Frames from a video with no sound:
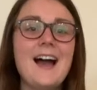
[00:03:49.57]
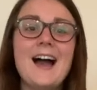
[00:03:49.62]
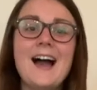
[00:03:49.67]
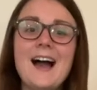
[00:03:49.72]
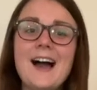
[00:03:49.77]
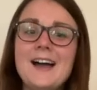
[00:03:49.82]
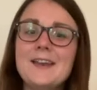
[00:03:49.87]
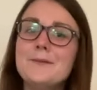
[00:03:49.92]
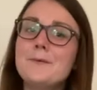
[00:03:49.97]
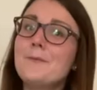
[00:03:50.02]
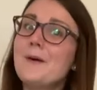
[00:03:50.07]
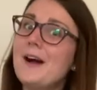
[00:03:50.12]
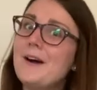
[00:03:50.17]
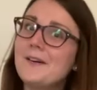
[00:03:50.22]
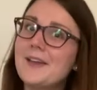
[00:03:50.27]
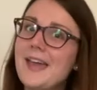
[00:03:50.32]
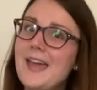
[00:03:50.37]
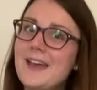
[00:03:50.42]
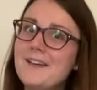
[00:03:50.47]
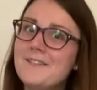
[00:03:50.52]
And
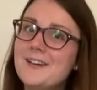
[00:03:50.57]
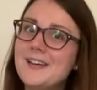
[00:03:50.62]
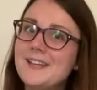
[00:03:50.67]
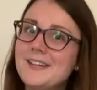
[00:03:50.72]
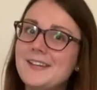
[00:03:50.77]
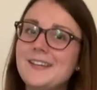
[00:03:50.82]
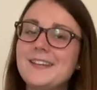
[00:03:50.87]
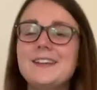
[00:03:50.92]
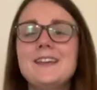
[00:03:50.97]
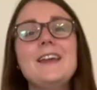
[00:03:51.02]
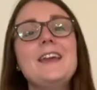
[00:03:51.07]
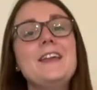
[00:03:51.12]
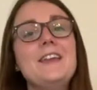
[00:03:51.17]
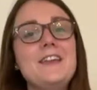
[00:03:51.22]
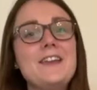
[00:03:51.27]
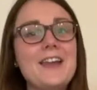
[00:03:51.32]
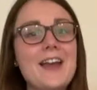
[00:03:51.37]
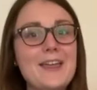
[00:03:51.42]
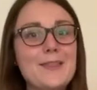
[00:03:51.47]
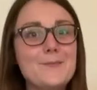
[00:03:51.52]
well, Kieran,
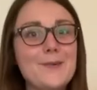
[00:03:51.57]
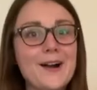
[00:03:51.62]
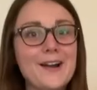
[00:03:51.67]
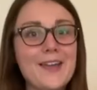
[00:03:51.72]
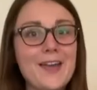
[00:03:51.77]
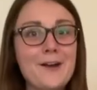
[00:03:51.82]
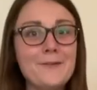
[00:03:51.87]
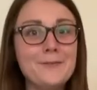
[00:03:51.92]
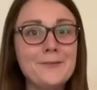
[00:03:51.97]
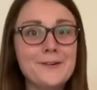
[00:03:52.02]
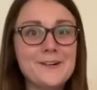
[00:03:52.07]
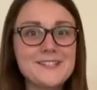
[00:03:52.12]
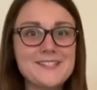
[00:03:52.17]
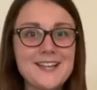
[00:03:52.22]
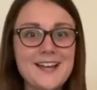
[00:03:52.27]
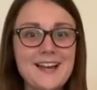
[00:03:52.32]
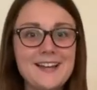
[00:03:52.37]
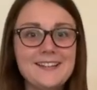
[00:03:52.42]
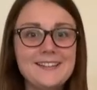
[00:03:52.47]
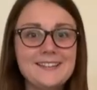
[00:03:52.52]
you get the bucket of
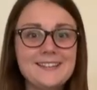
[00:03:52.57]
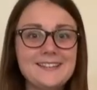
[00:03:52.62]
water.